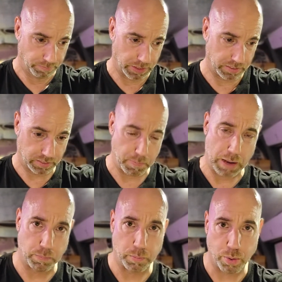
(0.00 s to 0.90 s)
Well, it's a
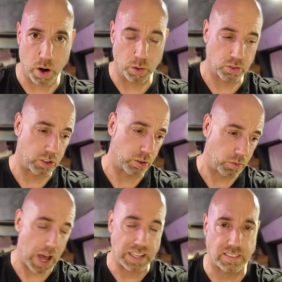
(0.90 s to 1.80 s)
MacBook Pro, so
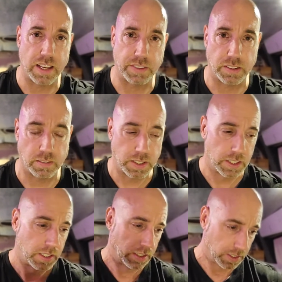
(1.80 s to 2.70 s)
i7,
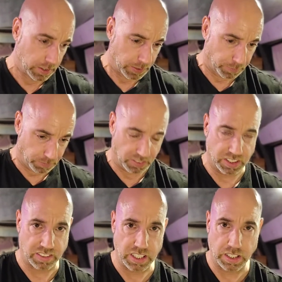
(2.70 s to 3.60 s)

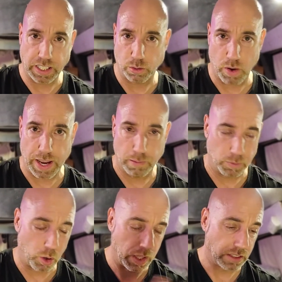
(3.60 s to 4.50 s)
16 gig RAM, the
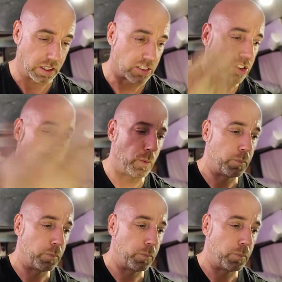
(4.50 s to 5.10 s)
whole 9 yards. So